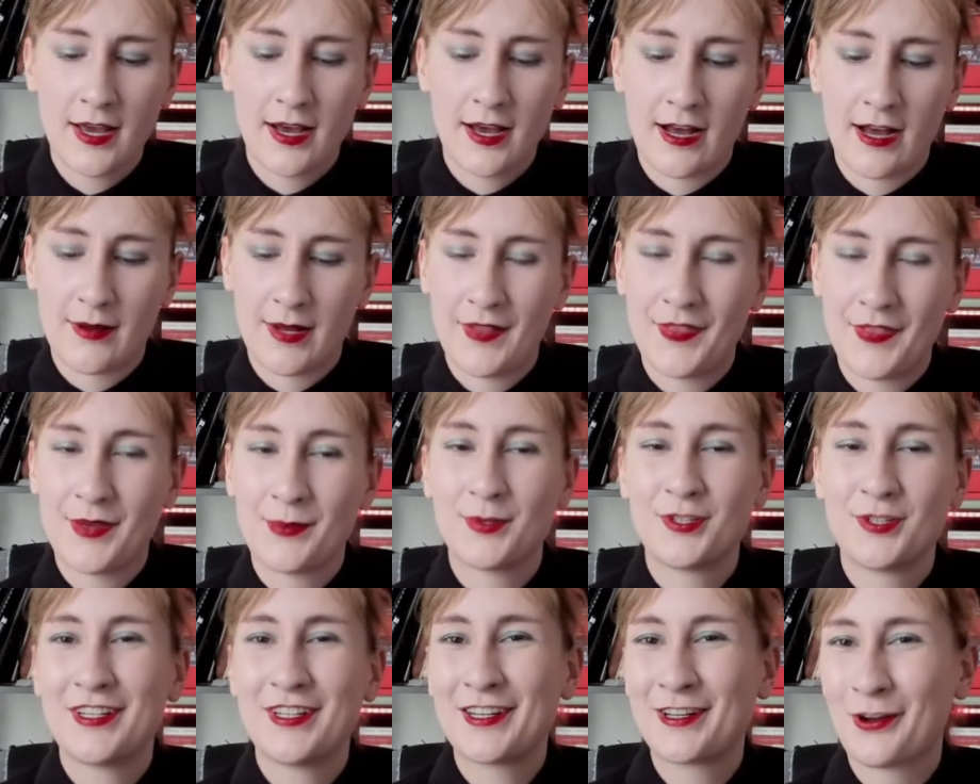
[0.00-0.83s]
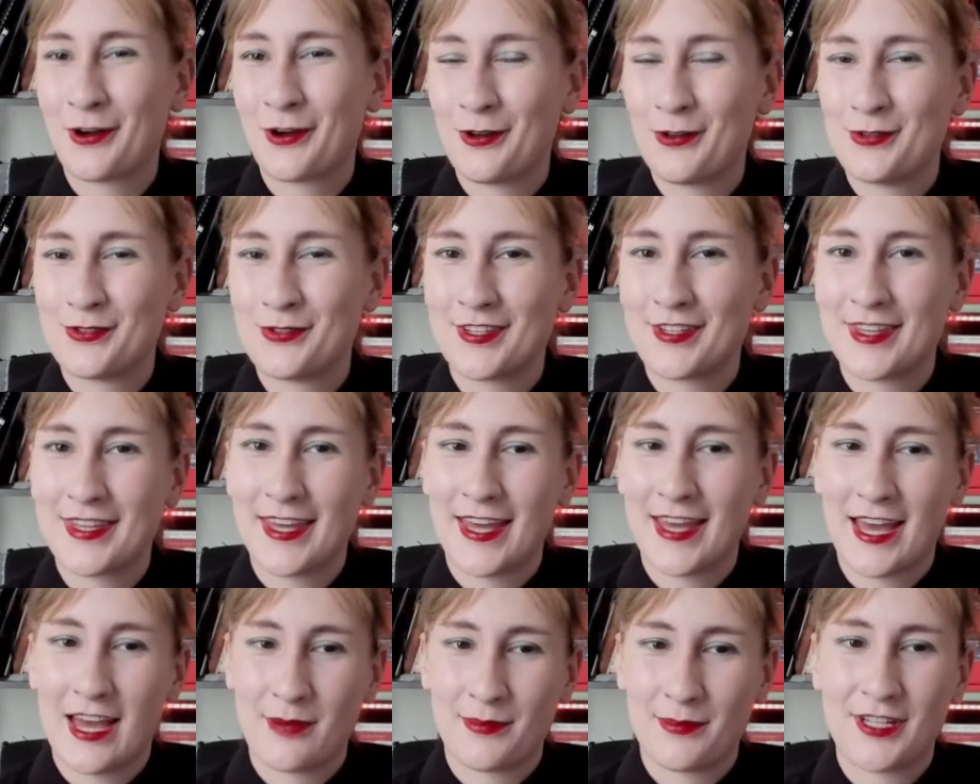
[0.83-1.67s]
Uh, and then when she goes to
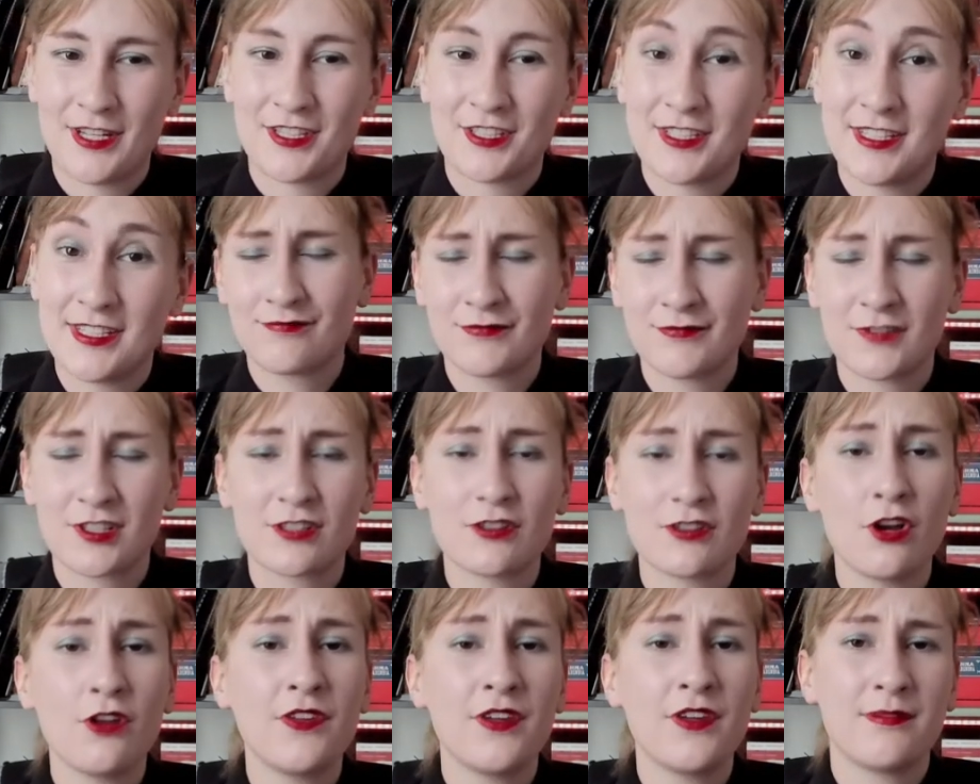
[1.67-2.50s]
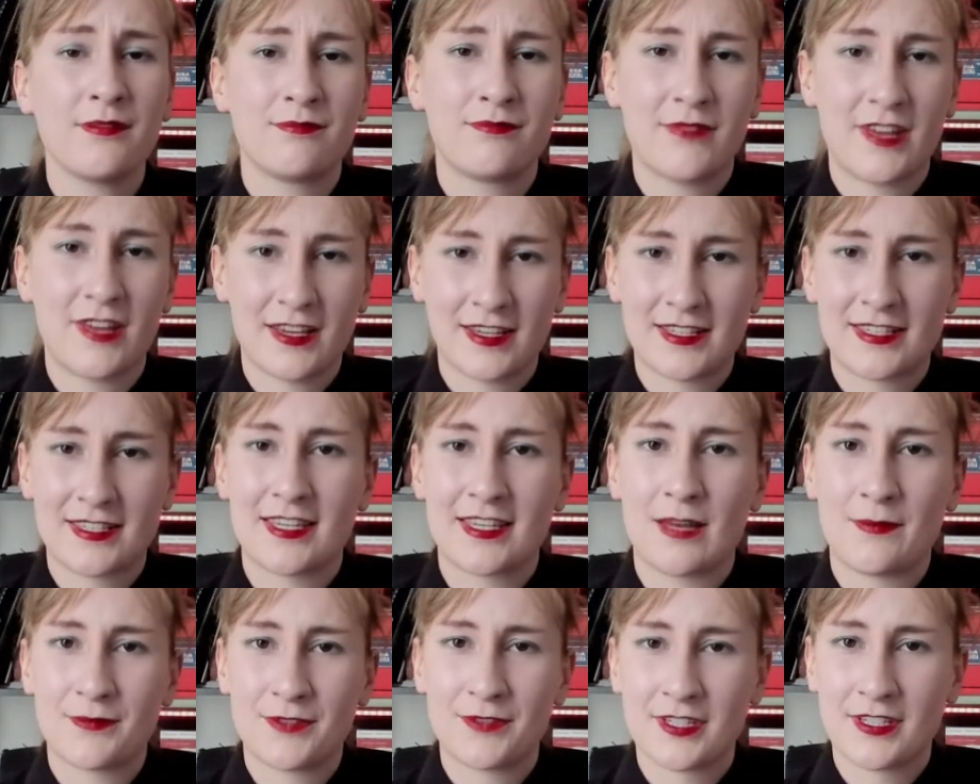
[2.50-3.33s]
the Abbey, she slowly
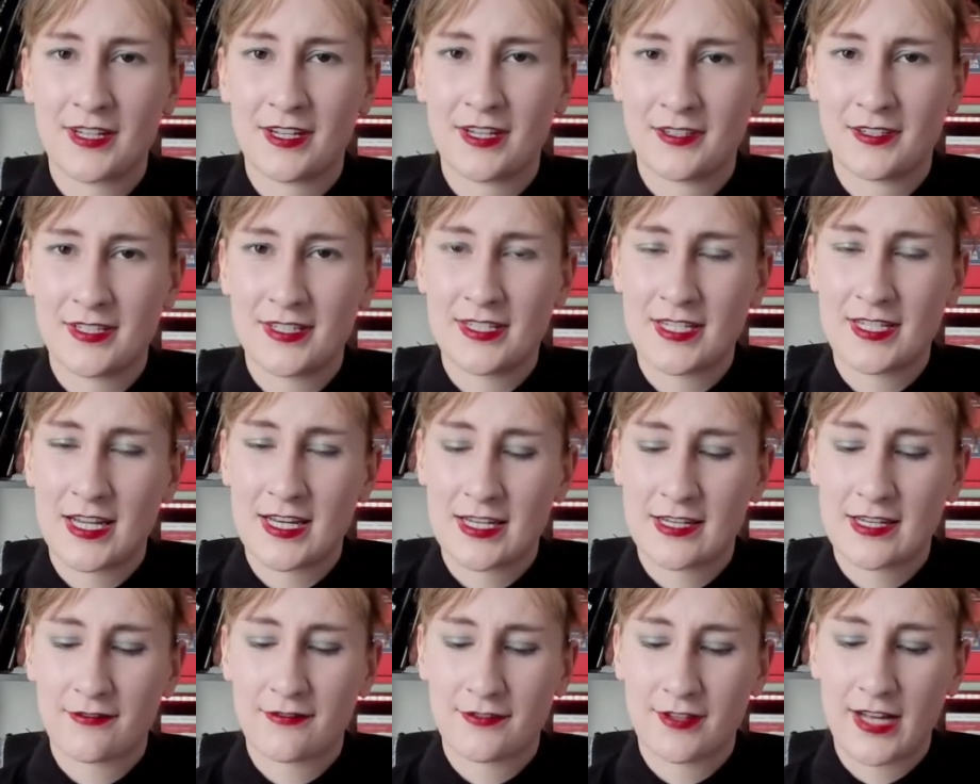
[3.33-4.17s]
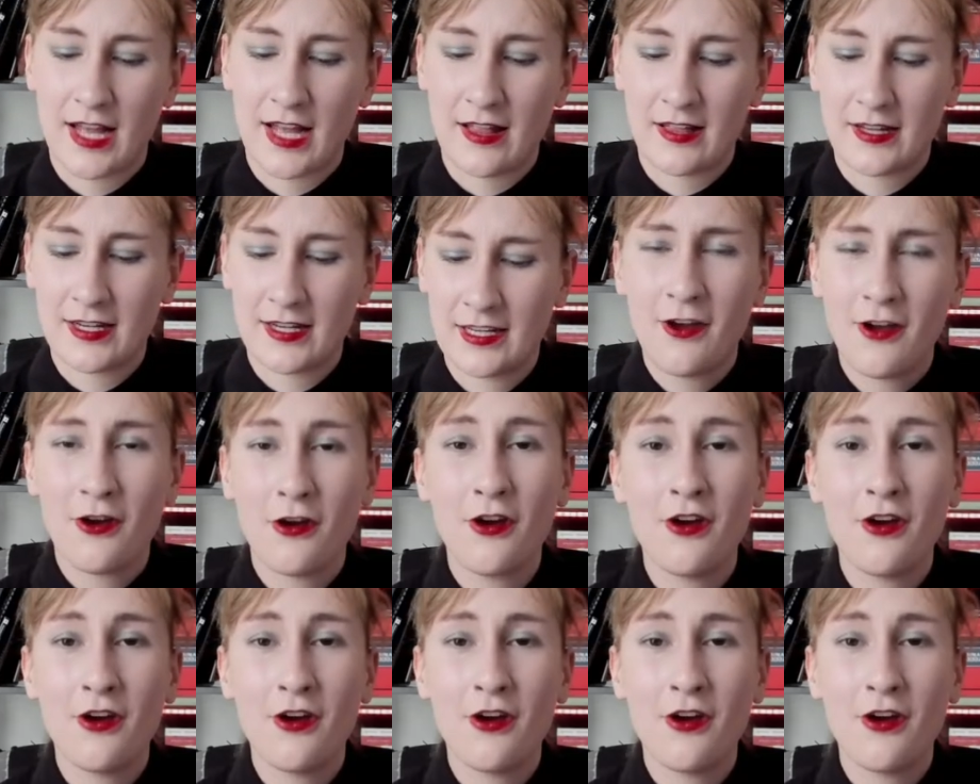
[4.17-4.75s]
accepts an understanding of reality.